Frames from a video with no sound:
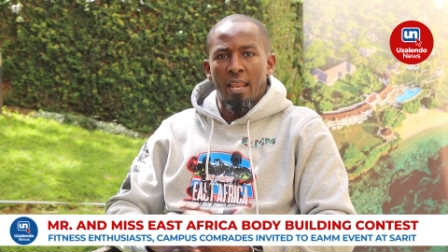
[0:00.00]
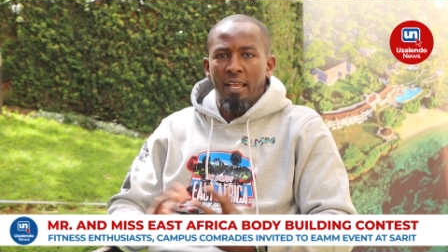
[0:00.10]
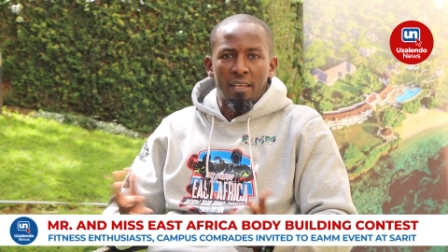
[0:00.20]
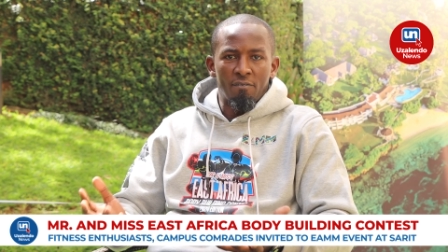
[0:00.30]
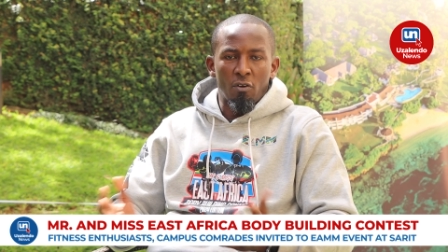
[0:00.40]

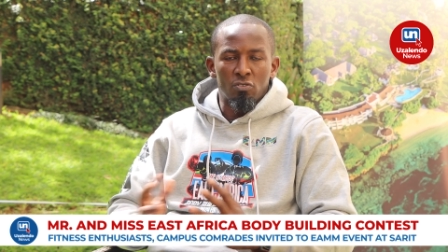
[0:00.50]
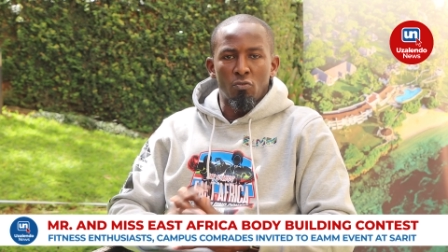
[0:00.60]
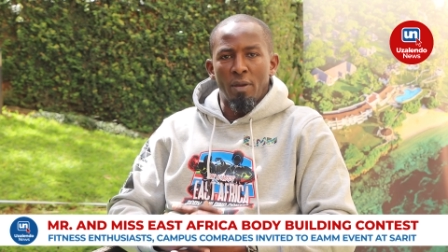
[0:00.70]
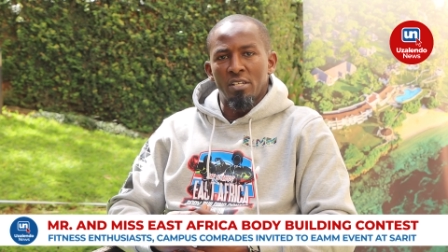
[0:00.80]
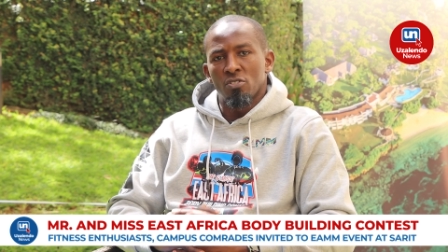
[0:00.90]
Like if I
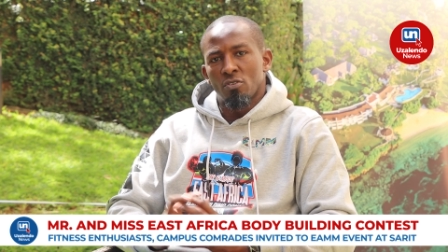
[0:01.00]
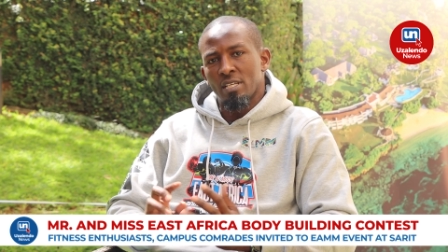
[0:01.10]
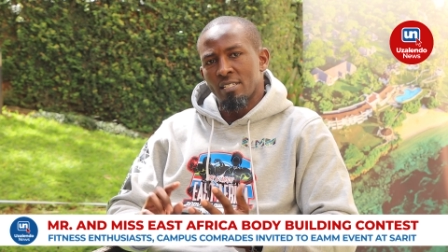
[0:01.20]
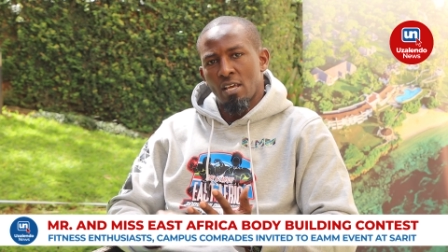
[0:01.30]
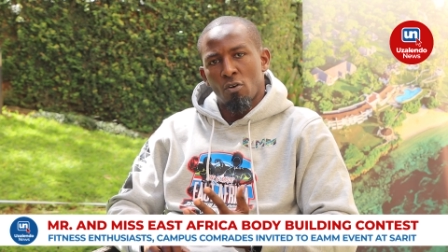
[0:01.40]
was to
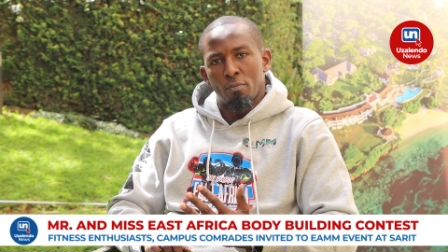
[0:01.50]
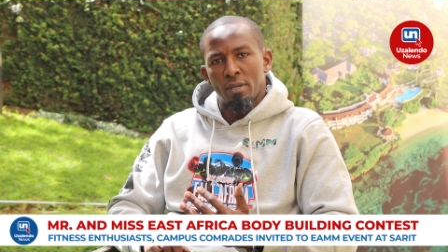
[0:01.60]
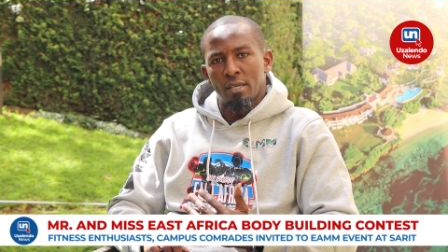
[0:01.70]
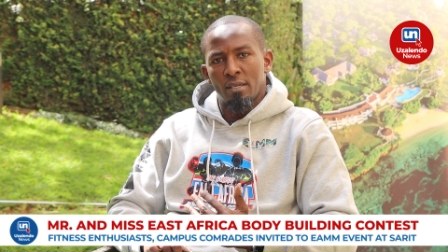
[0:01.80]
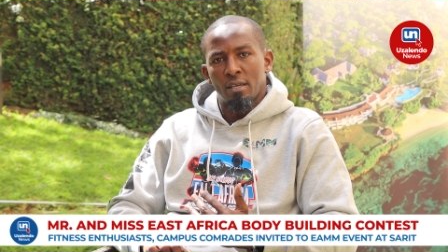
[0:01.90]
mention, there's
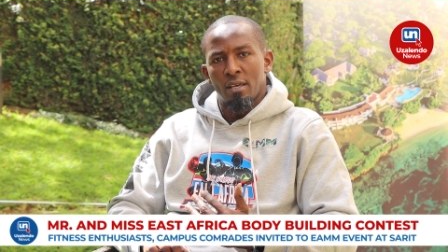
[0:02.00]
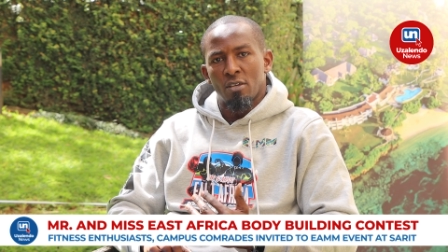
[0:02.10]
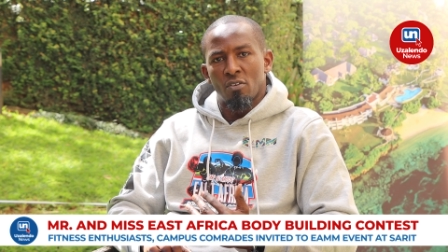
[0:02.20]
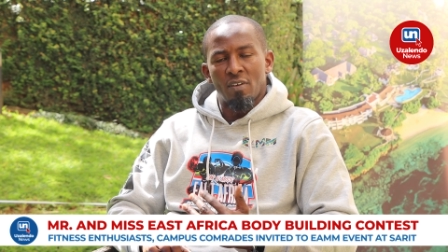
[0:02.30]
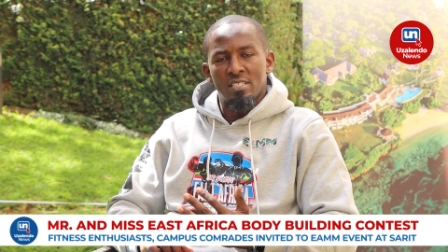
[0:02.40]
Nairobi,
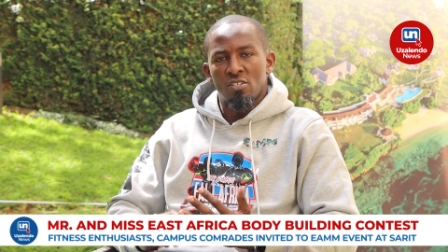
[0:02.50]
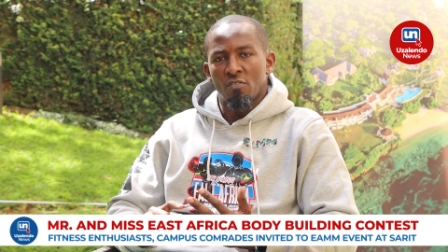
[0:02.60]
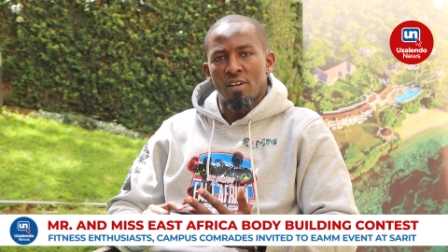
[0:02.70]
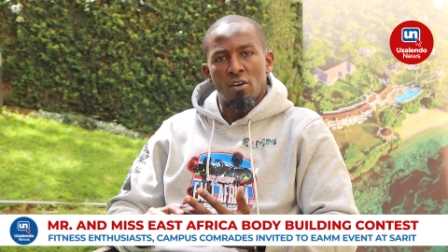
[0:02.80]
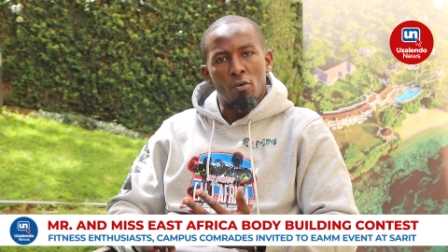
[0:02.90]

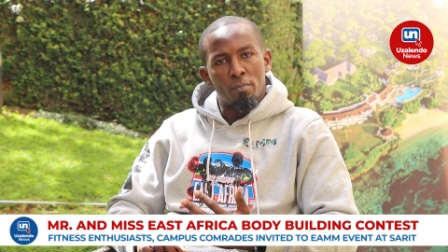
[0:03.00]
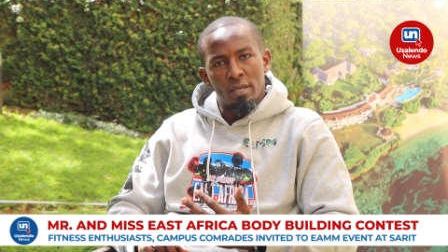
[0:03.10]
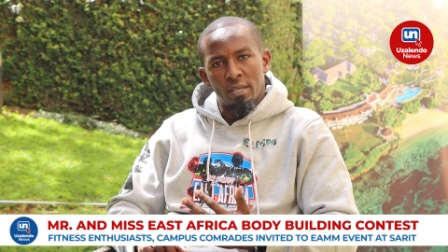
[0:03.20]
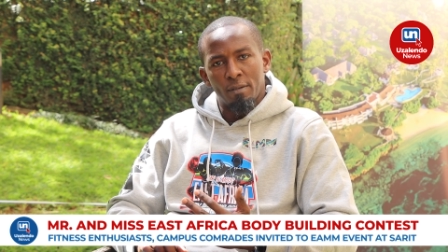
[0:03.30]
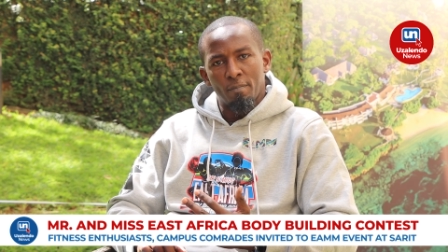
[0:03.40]
University of
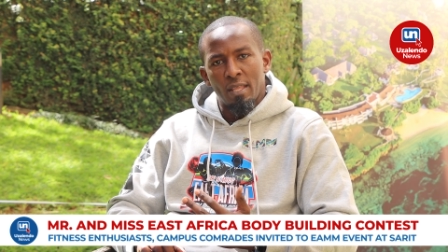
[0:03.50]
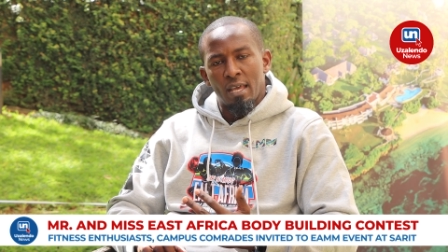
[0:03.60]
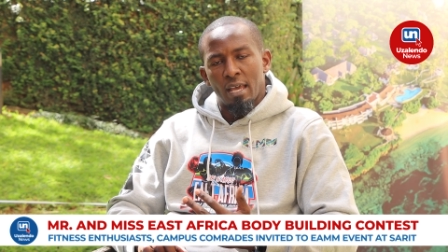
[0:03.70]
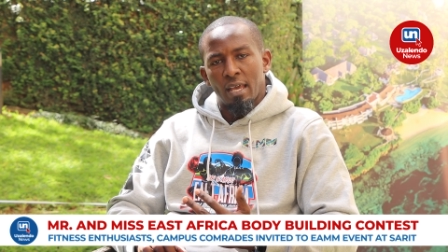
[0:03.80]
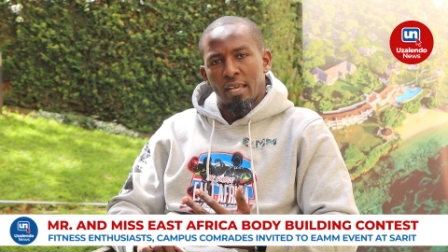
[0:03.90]
Nairobi,
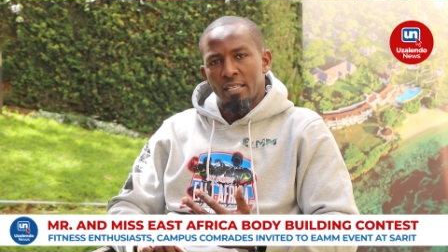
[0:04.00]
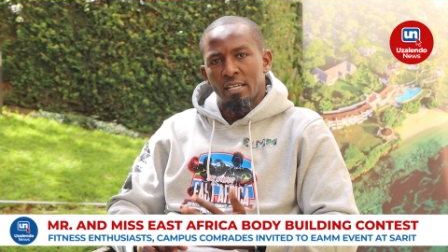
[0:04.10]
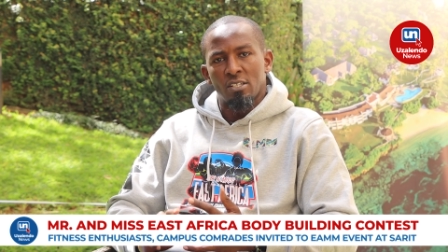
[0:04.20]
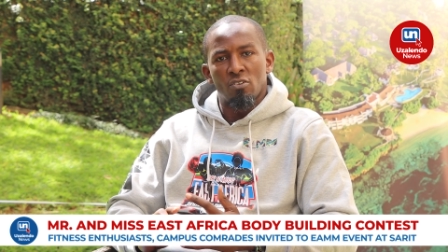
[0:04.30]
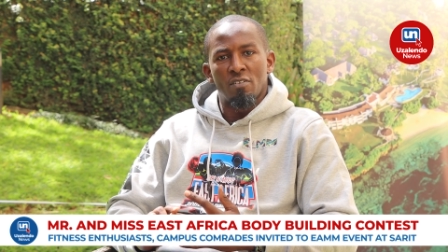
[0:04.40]

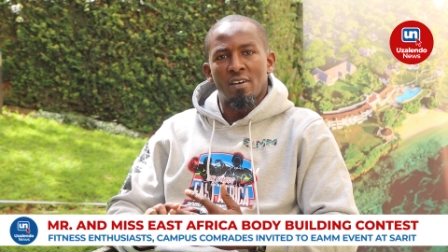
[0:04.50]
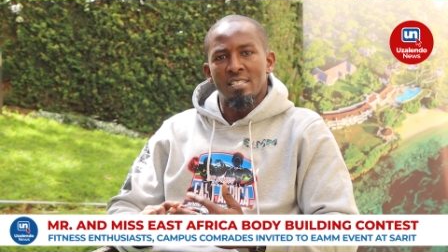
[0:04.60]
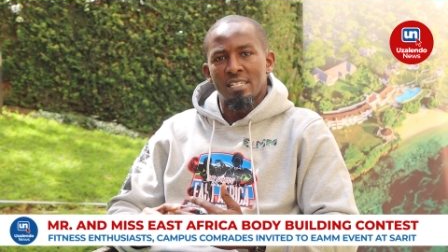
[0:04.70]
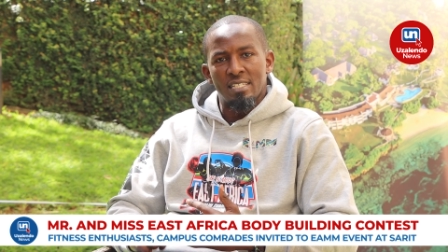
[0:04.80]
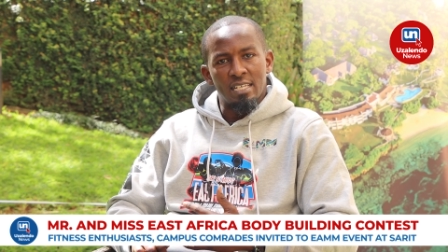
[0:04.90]
Kenyatta
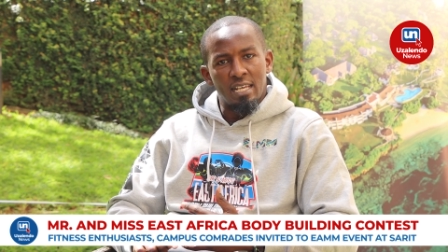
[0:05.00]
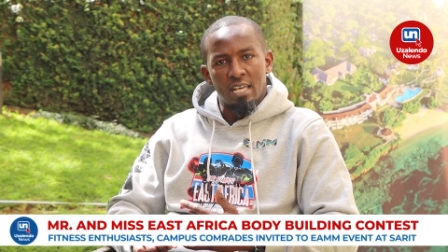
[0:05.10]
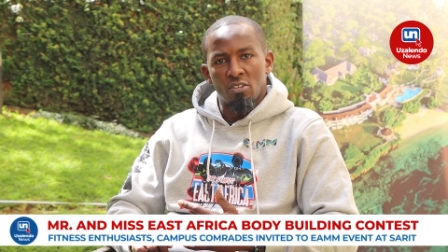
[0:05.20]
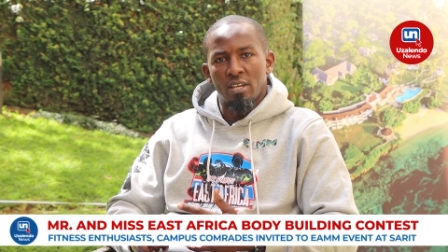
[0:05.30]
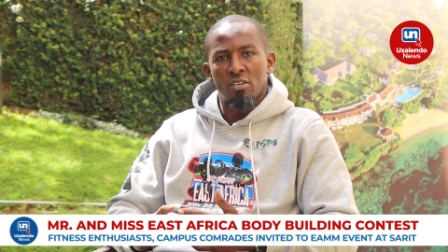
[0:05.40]
University,
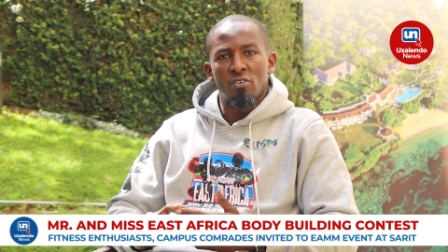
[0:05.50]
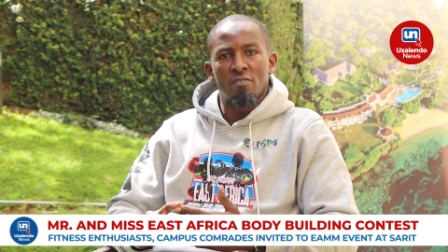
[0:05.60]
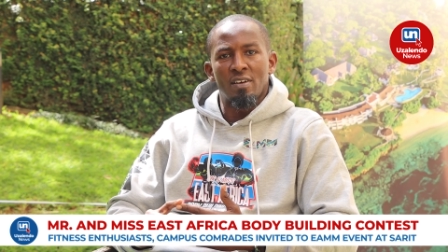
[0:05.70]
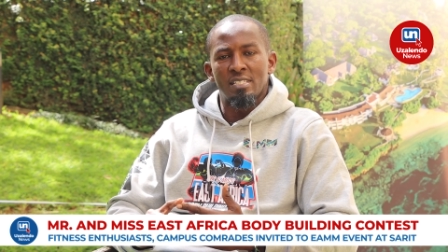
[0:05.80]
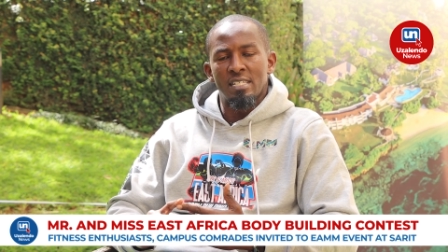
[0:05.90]
Catholic
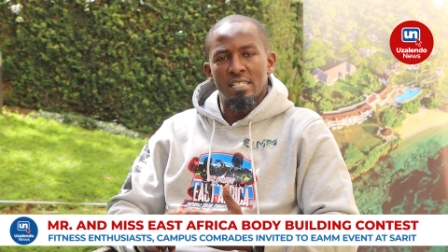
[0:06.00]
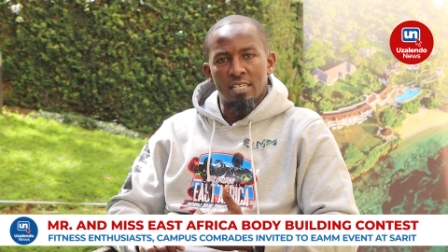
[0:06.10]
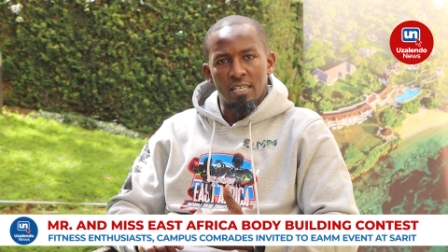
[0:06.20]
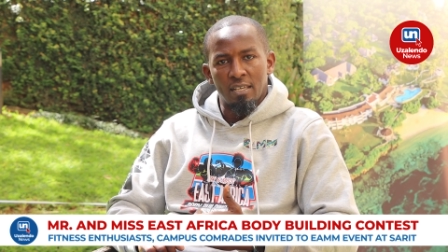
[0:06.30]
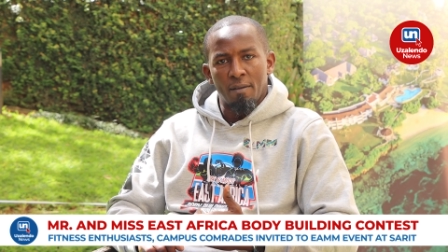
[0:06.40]

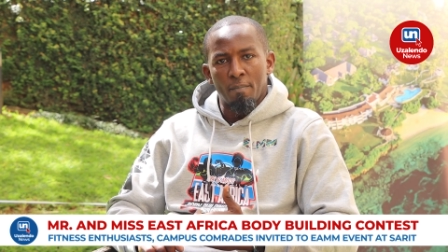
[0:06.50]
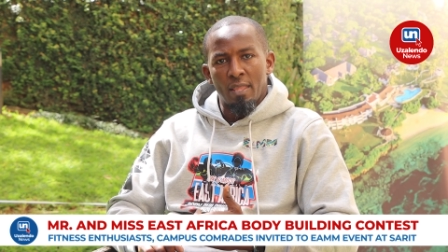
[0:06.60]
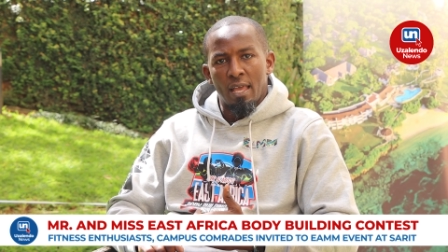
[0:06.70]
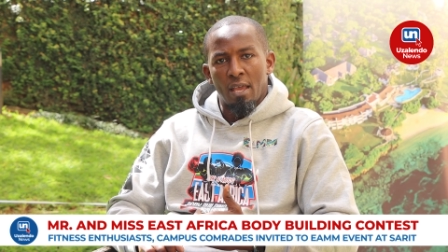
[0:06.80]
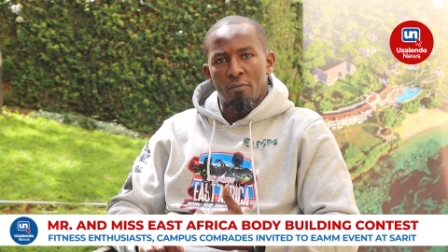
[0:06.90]
University.
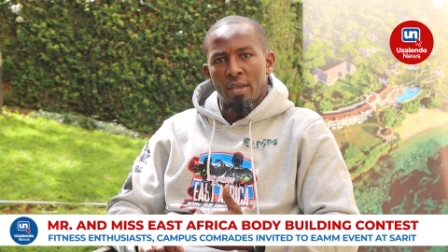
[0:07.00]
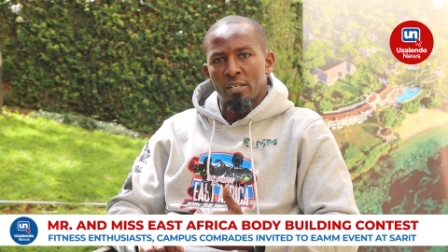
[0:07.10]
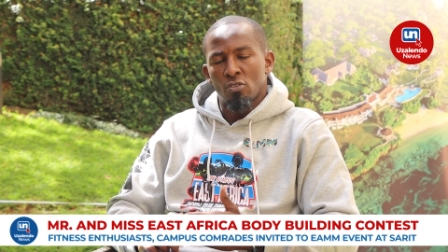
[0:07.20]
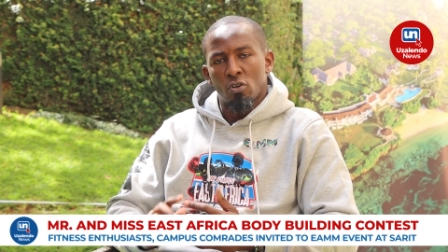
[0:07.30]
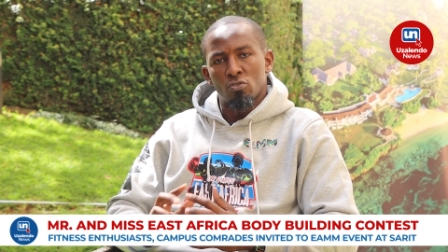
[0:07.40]
We're in